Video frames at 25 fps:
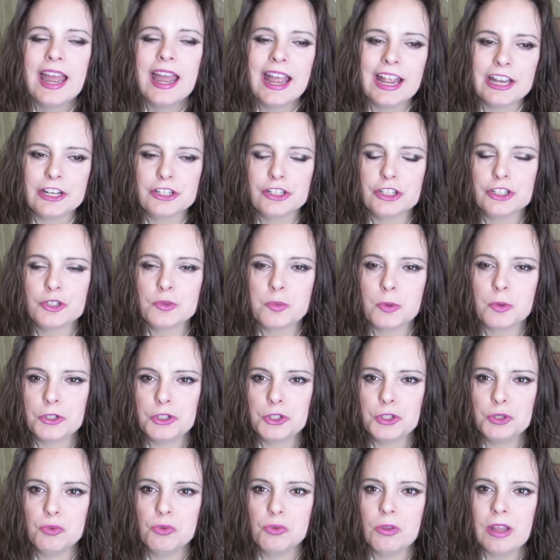It's just
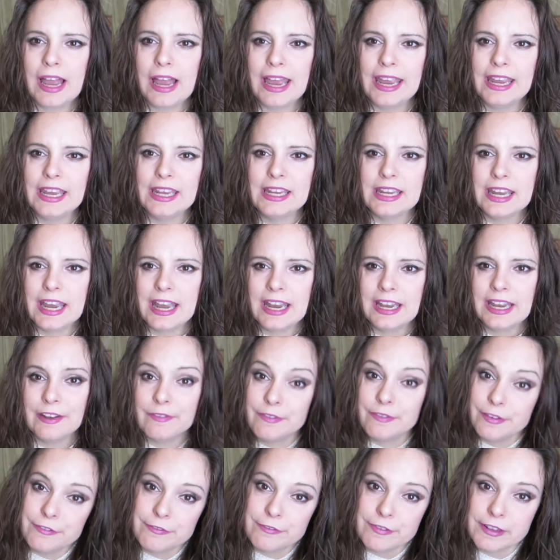what you like and
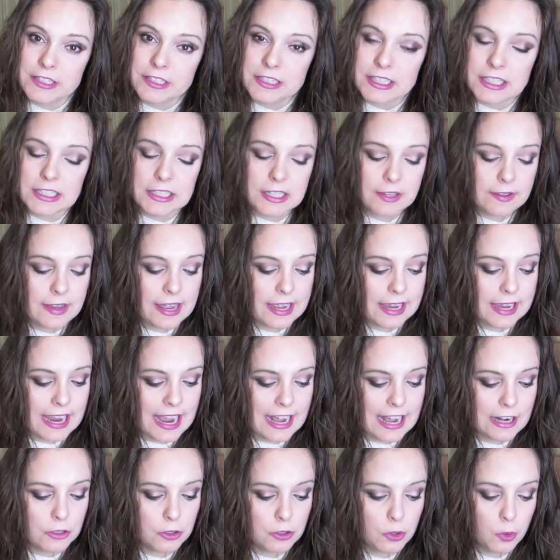if it fits into that
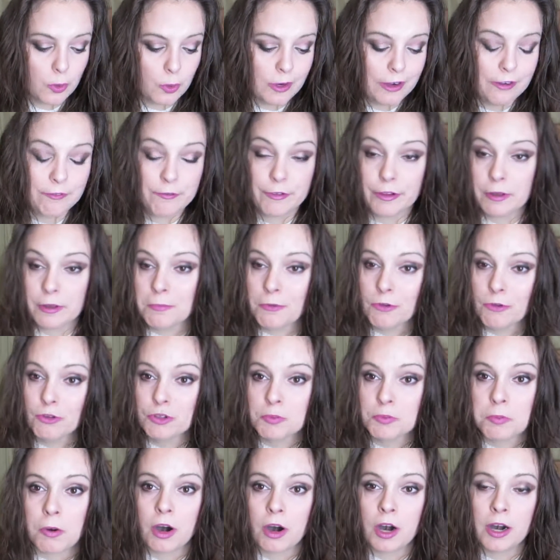category for the
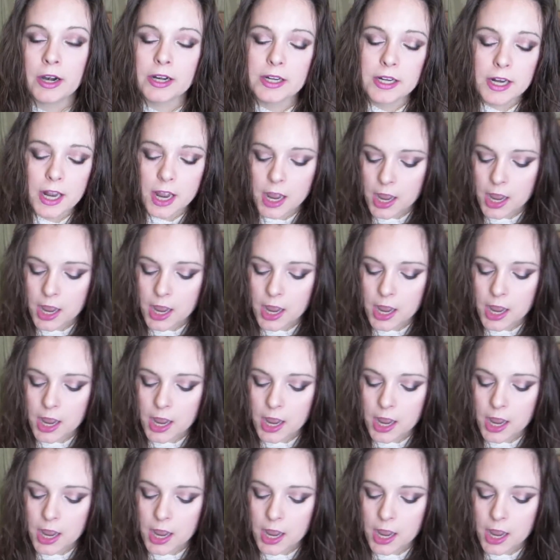most part.